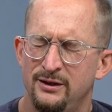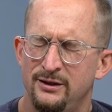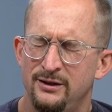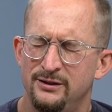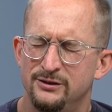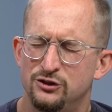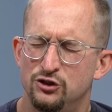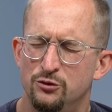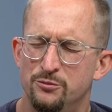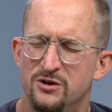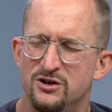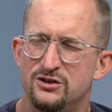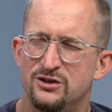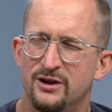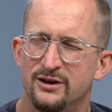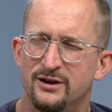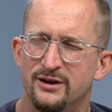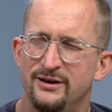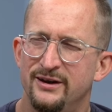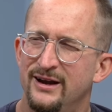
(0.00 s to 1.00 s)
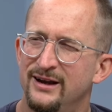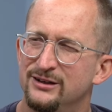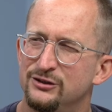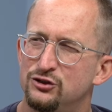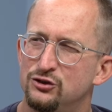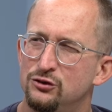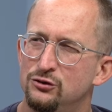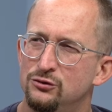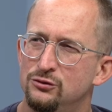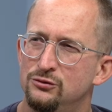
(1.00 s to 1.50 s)
It's almost like a
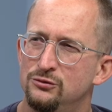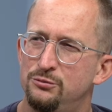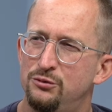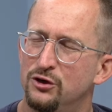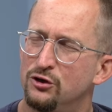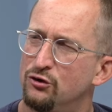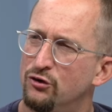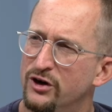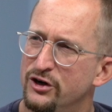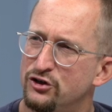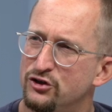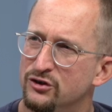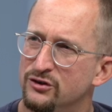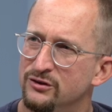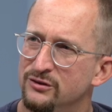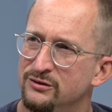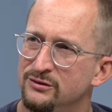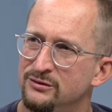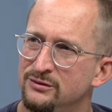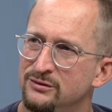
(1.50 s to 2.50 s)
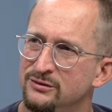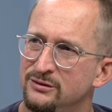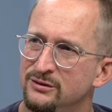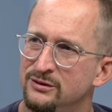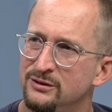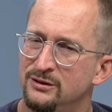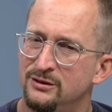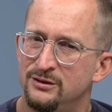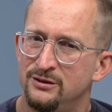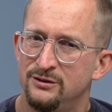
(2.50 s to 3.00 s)
natural progression
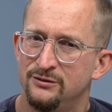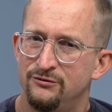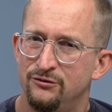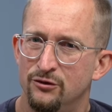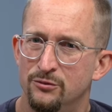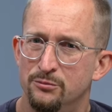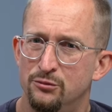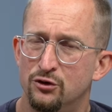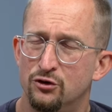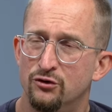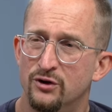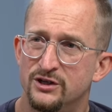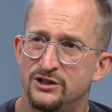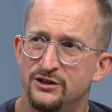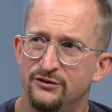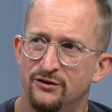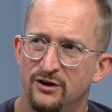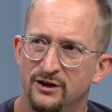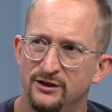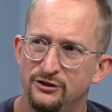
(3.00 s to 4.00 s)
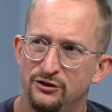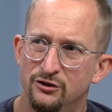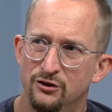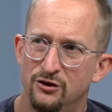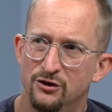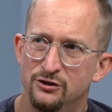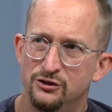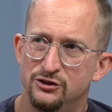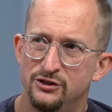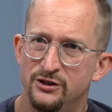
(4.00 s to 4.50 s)
from progressive
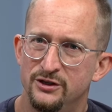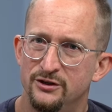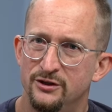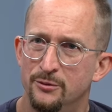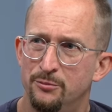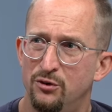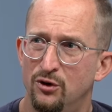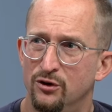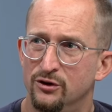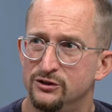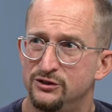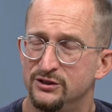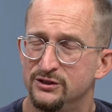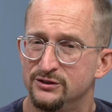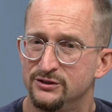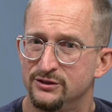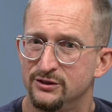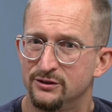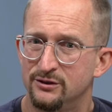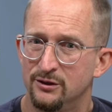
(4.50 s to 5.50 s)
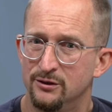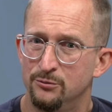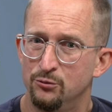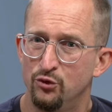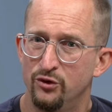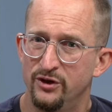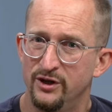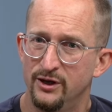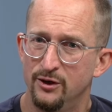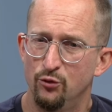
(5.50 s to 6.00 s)
ideology and the politics that come
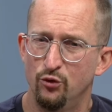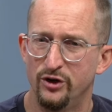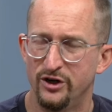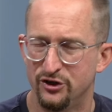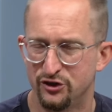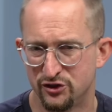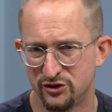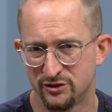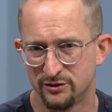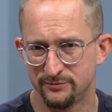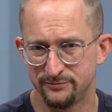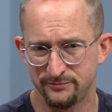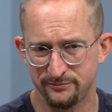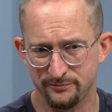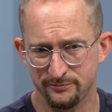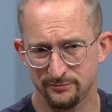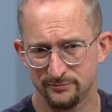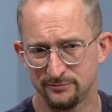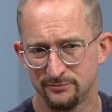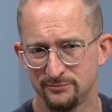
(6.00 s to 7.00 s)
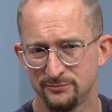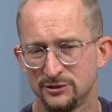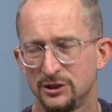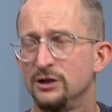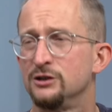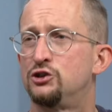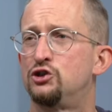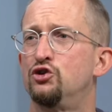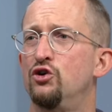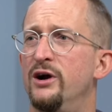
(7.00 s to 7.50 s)
with it, which
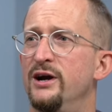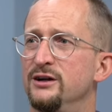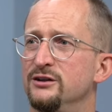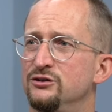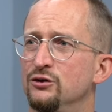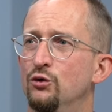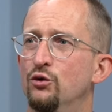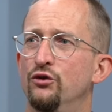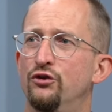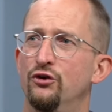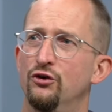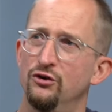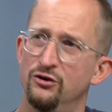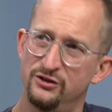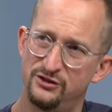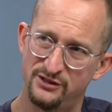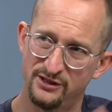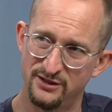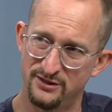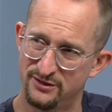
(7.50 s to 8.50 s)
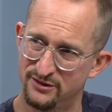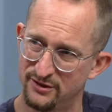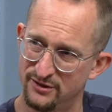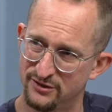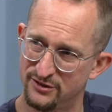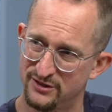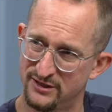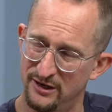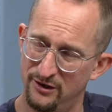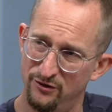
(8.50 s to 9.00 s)
attract authority into the
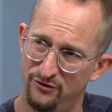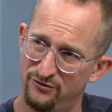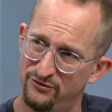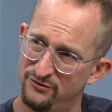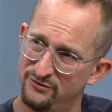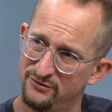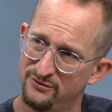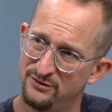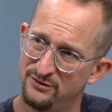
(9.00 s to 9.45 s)
self.